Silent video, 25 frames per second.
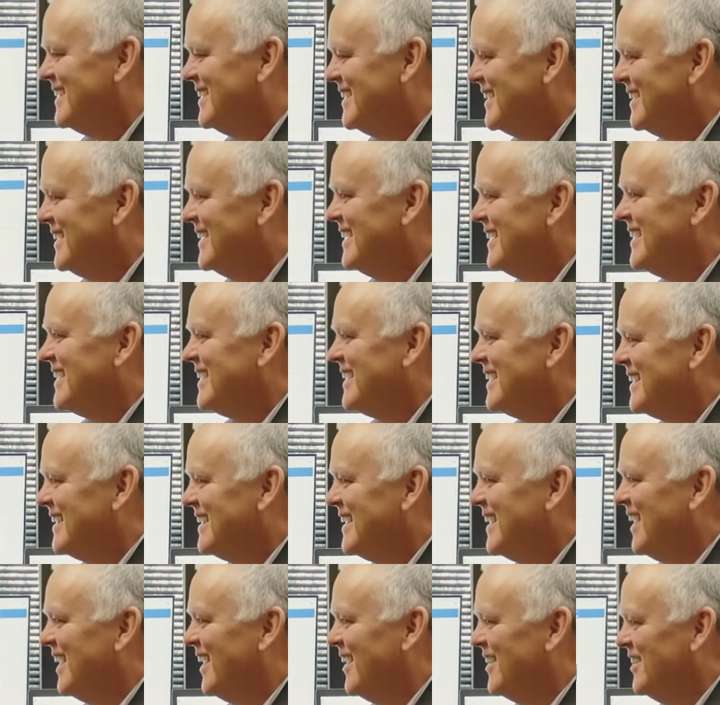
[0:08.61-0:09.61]
tailored
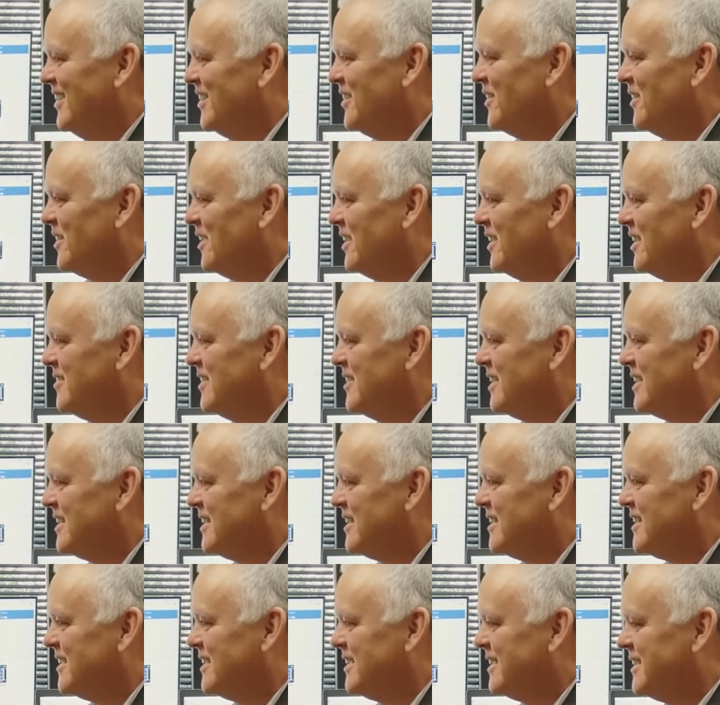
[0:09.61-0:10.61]
to you. Call
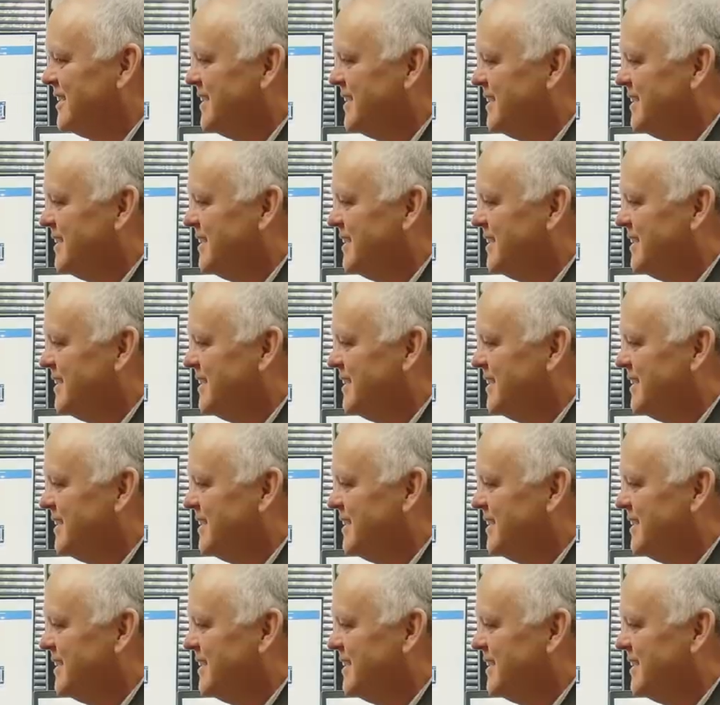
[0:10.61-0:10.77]
Reed at